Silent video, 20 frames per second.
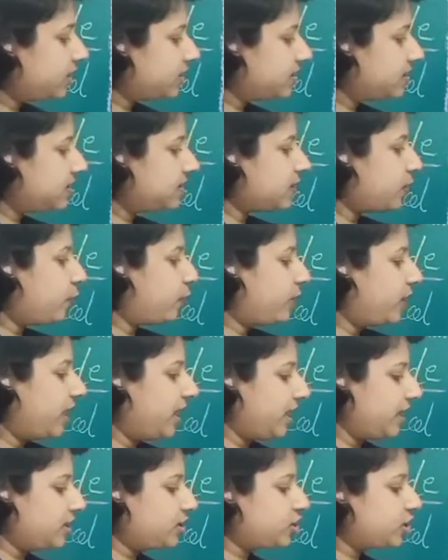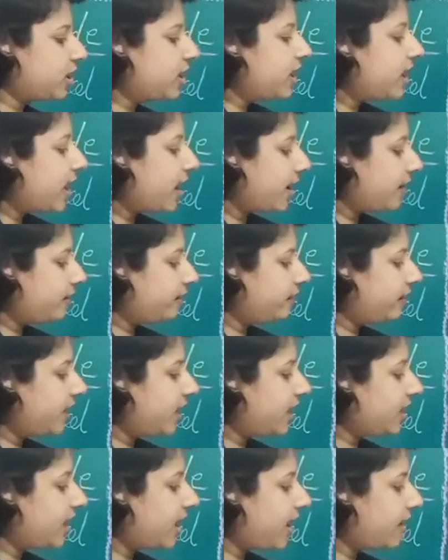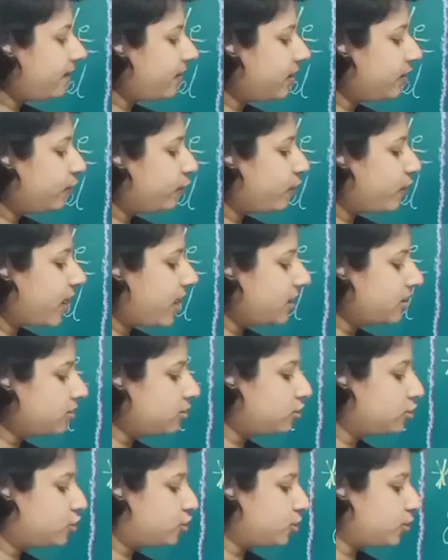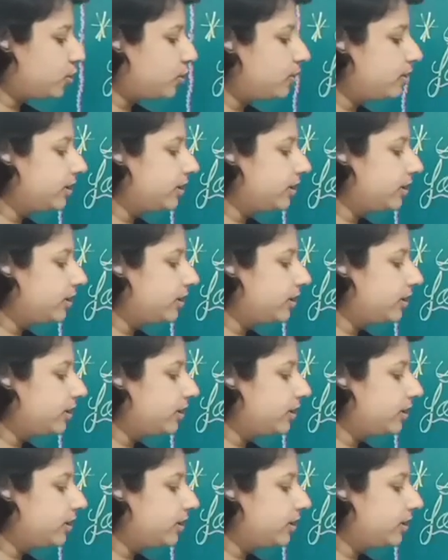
This is a village and we are having 1, 2,